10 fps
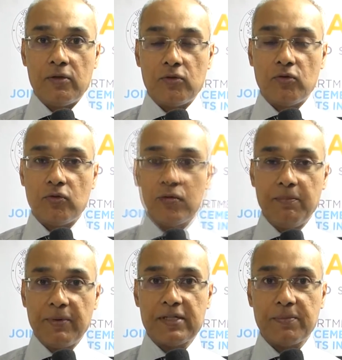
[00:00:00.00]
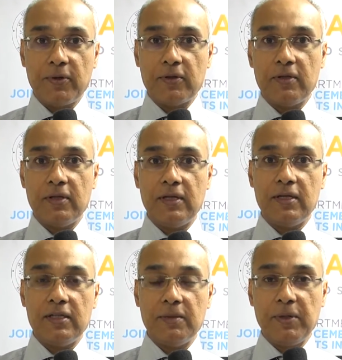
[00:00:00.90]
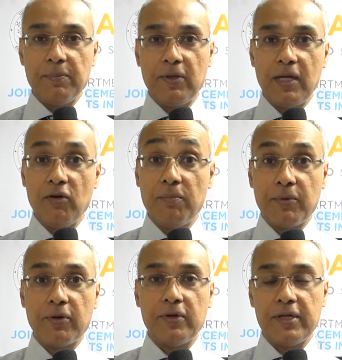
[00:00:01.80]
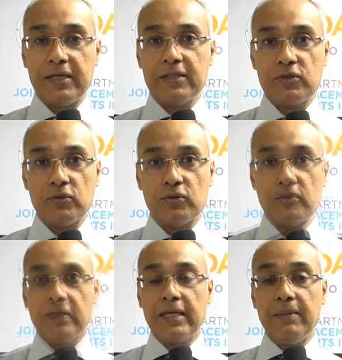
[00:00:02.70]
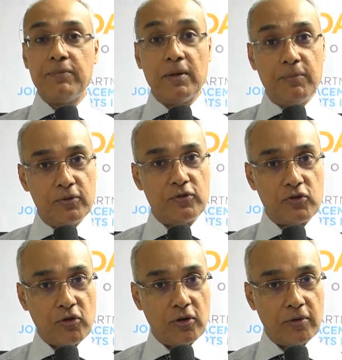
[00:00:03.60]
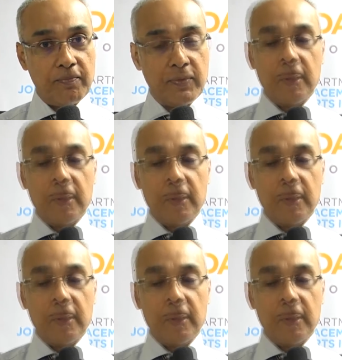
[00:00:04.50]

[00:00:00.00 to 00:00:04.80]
to impress upon uh, the people how important it is to uh, keep our bones strong.